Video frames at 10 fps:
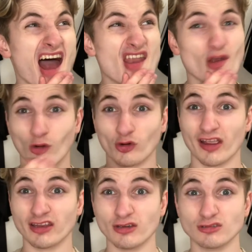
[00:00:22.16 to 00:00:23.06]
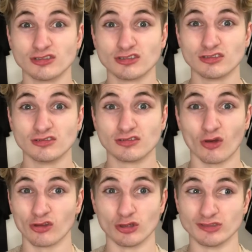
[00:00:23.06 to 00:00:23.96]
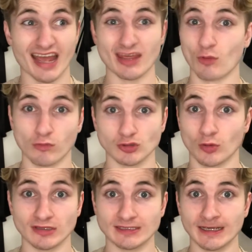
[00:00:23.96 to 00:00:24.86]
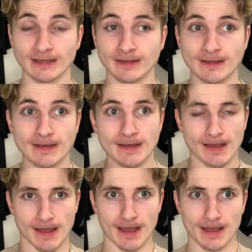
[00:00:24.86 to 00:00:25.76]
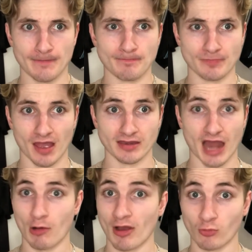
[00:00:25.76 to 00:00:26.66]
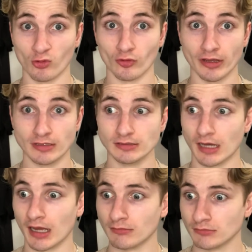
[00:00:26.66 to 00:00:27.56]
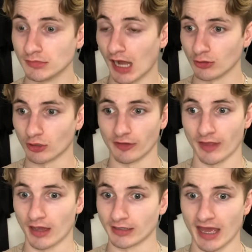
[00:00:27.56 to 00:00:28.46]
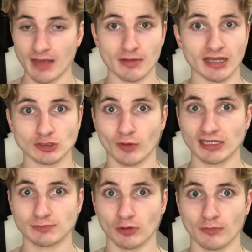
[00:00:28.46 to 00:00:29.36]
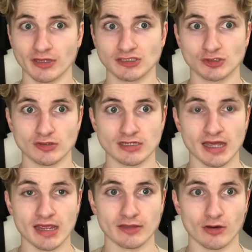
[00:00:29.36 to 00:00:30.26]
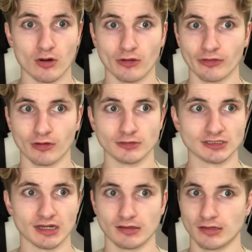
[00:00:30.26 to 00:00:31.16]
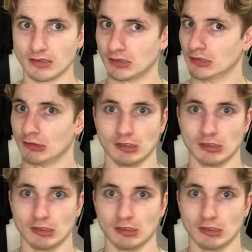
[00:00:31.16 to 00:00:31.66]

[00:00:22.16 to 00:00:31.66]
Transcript: Not great news. Not the news anyone was wanting. And now I worry. I look at that game against West Brom this Sunday at the Hawthorns and I think